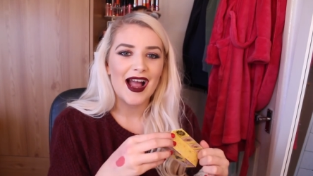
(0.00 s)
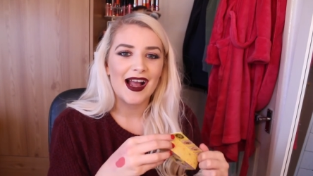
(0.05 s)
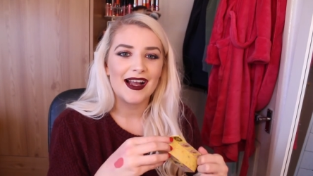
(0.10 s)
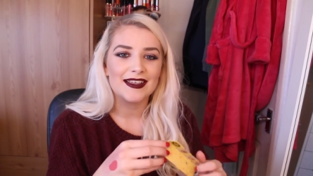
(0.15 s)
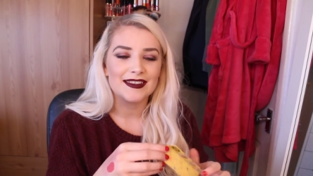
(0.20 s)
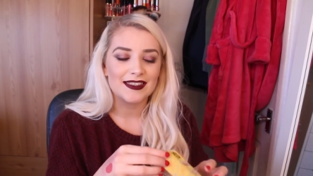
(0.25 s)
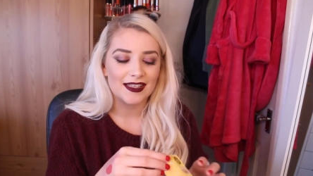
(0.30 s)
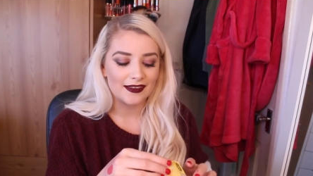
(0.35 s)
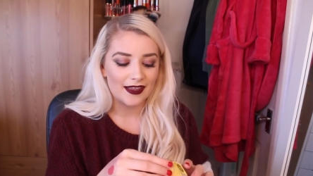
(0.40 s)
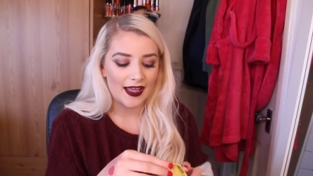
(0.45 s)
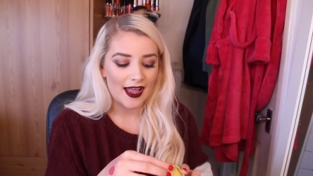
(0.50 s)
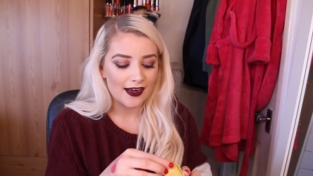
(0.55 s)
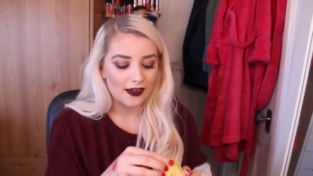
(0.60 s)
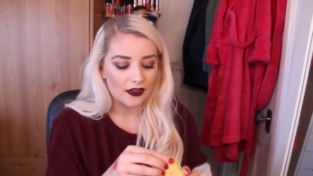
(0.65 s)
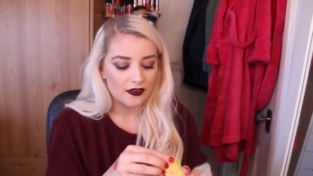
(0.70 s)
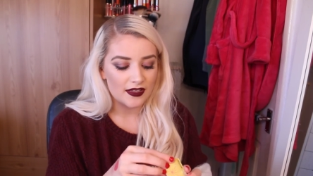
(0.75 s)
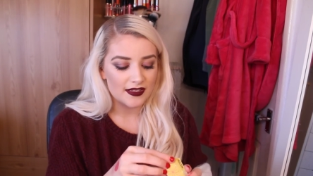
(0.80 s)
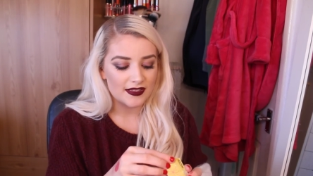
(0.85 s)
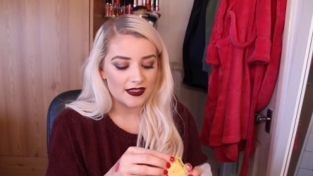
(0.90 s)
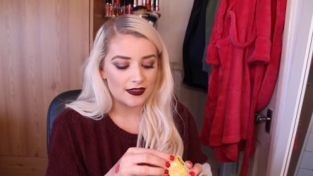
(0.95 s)
and I
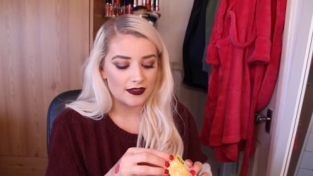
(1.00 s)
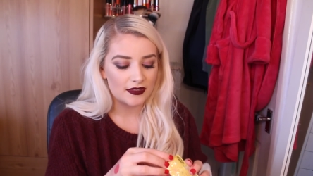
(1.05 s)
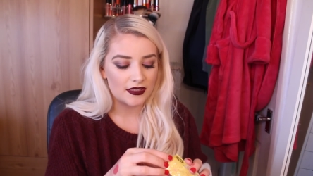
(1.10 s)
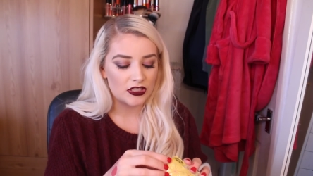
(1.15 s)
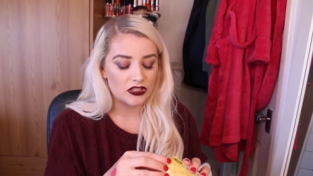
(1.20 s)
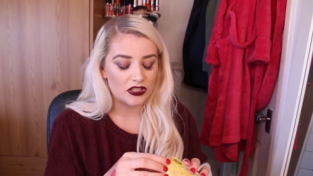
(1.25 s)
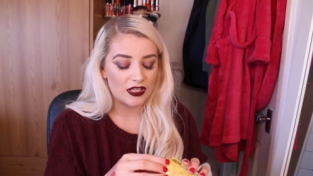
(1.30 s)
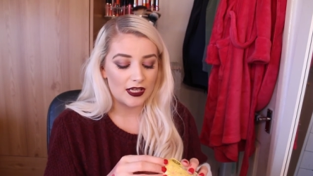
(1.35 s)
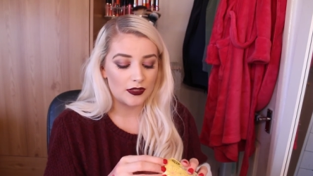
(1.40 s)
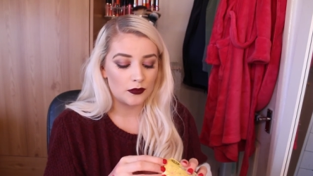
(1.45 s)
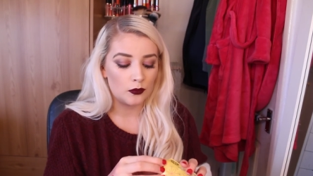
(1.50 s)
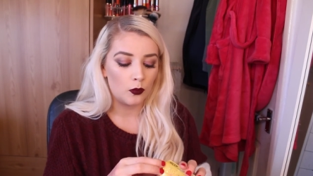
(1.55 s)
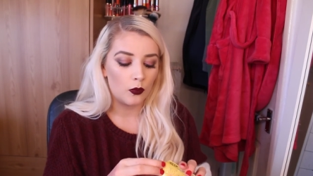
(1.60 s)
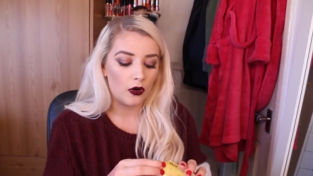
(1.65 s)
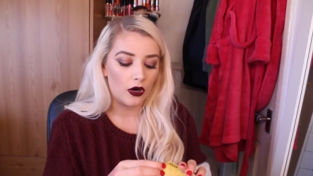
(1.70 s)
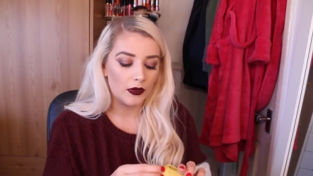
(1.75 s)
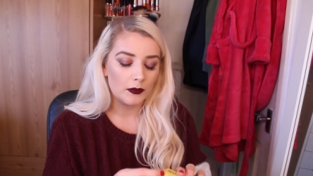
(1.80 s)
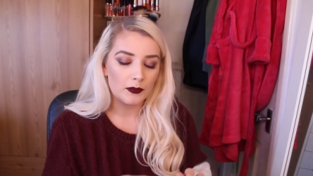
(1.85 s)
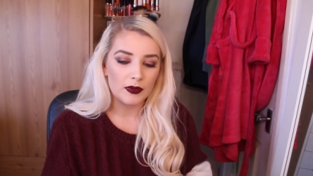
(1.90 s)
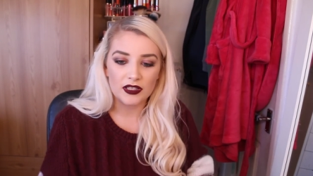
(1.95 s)
got this in the shade
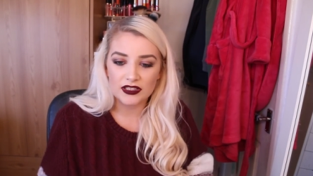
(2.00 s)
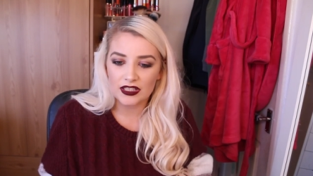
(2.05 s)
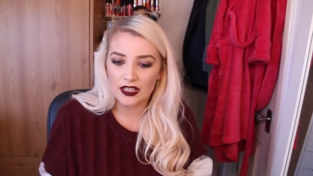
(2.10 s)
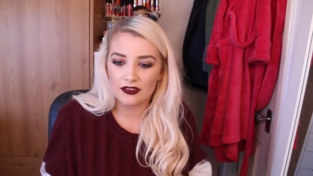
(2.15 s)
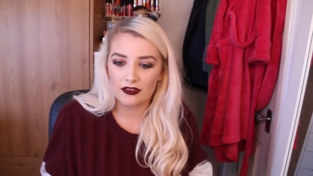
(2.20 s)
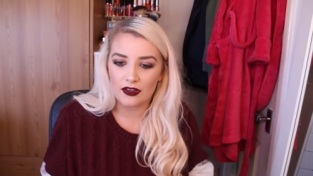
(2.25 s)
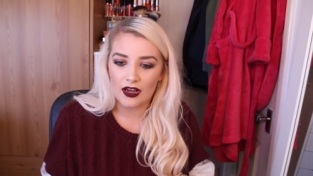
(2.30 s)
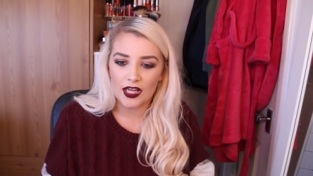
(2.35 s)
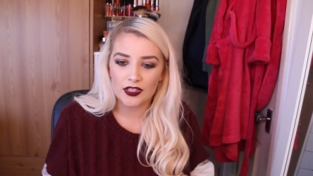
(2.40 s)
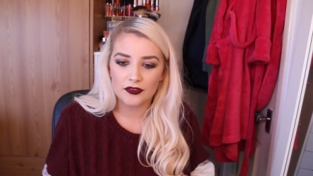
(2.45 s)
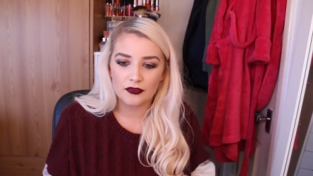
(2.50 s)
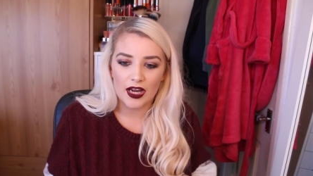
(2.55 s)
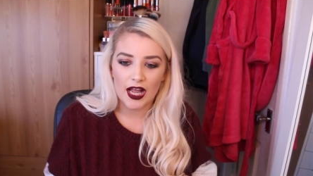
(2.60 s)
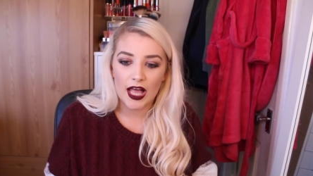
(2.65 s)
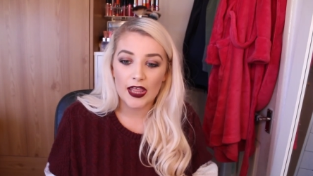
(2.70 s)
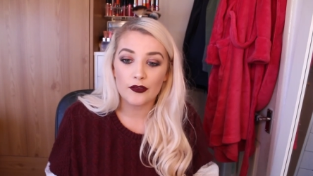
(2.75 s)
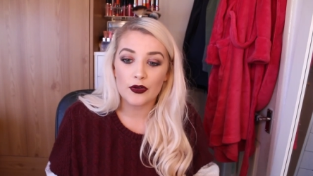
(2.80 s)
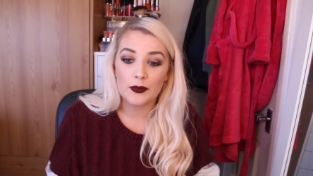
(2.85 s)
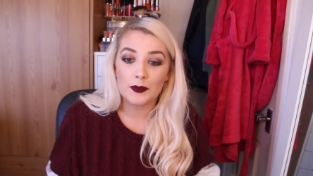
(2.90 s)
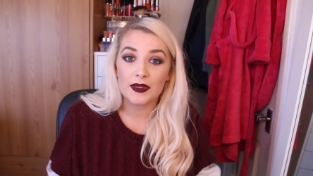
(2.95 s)
one because I thought I'd
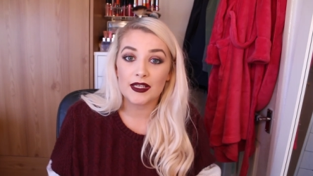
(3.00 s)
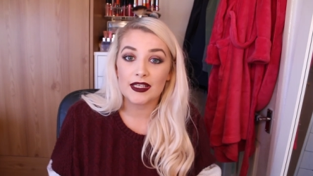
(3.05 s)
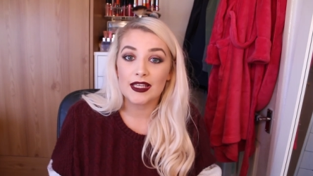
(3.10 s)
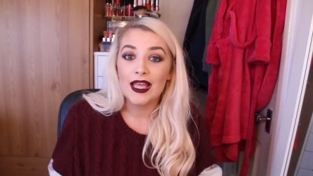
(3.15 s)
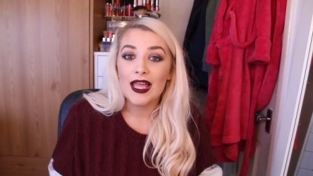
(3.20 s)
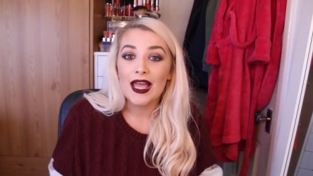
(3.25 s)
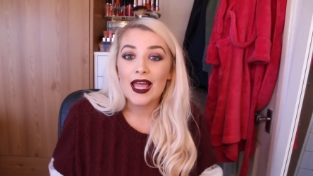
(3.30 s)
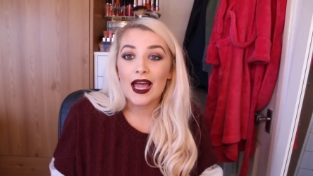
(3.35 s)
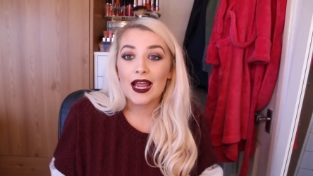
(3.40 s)
rather it be